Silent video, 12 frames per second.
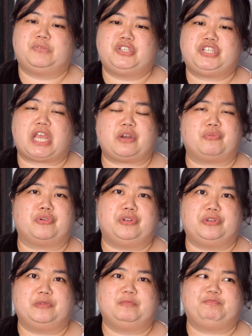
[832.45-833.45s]

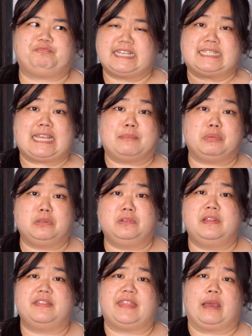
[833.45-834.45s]
general
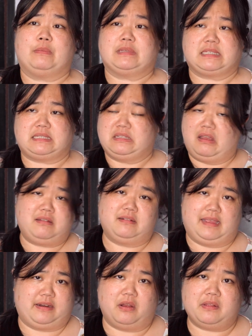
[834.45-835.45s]
example that was not
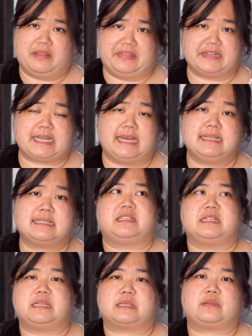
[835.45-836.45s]
at all on the test
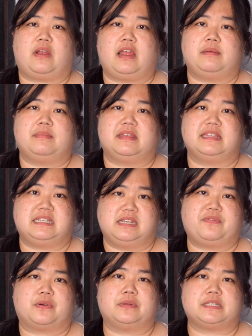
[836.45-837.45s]
to describe the
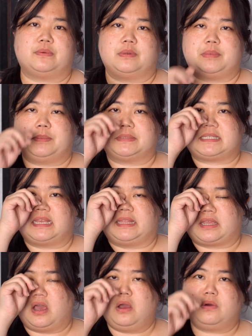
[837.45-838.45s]
difficulty when people say
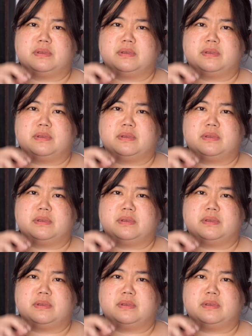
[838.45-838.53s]
oh,